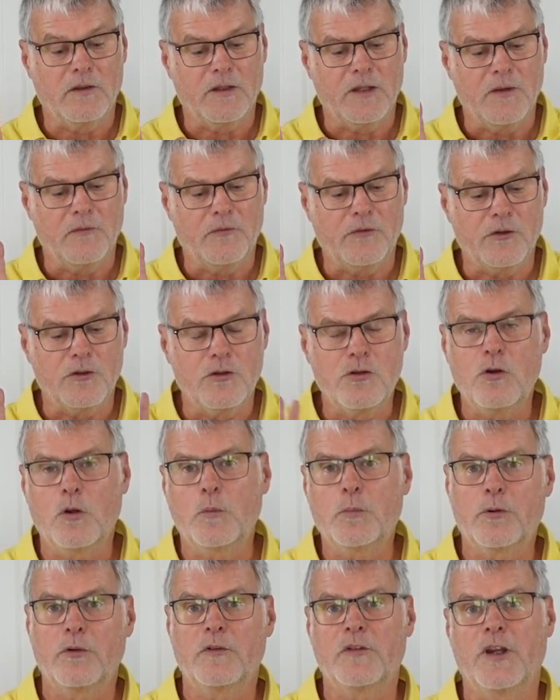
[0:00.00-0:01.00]
gives a
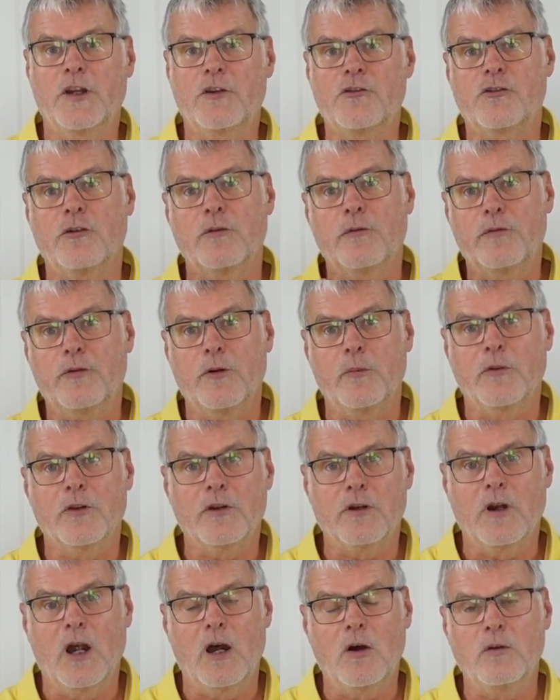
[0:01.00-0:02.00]
good protection from the
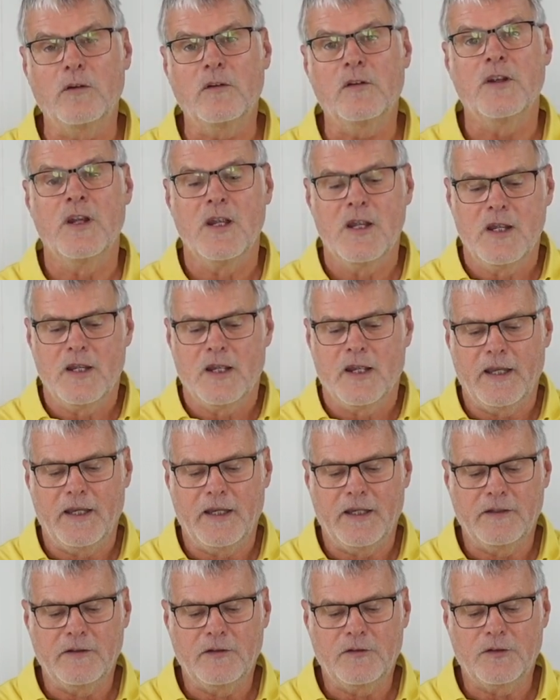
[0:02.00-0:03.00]
ground
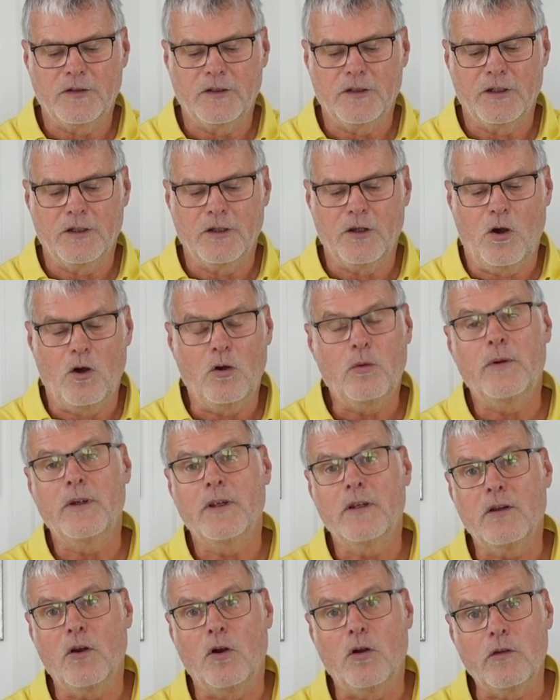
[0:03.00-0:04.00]
and uh,
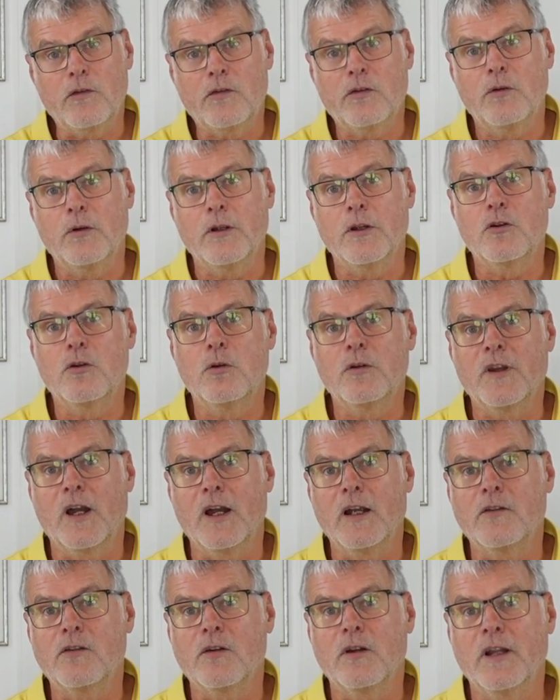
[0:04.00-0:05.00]
always also a good
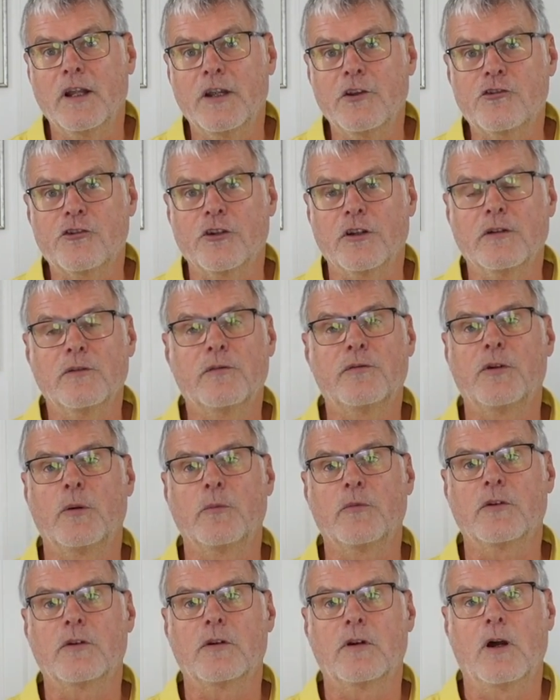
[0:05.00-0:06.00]
isolation from
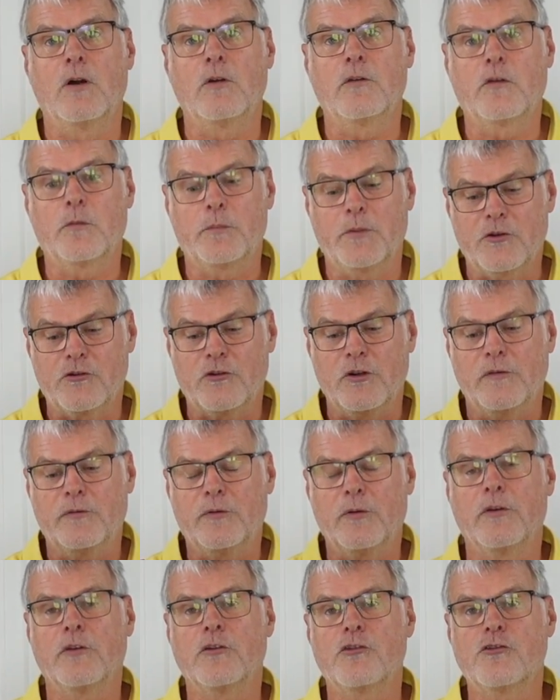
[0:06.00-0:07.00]
the ground, especially
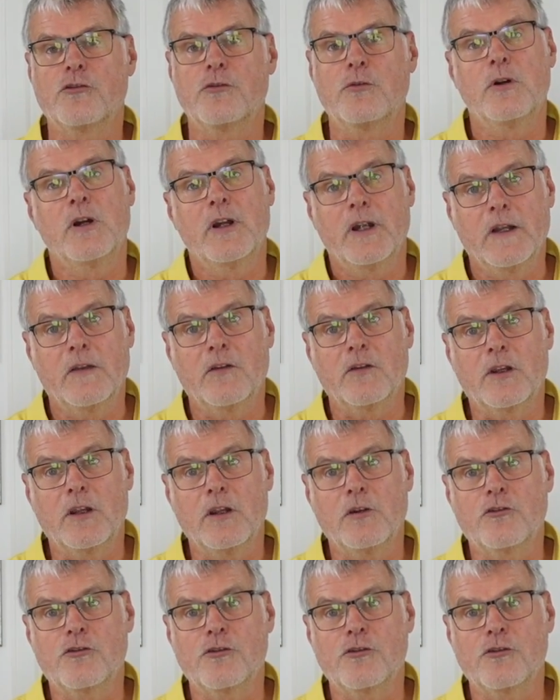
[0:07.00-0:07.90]
for this shoe. It's a kid